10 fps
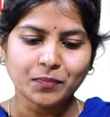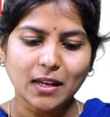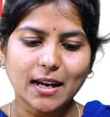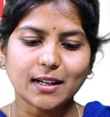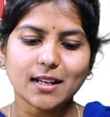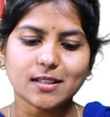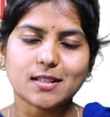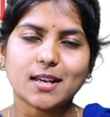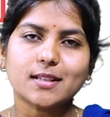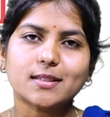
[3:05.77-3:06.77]
And next
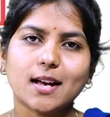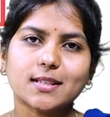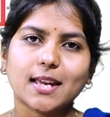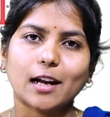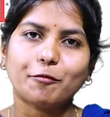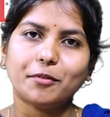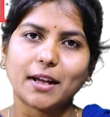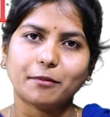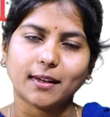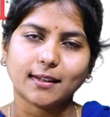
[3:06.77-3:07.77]
is the
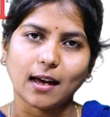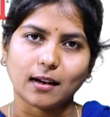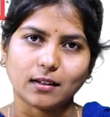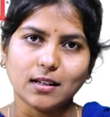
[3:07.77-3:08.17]
self-driving car.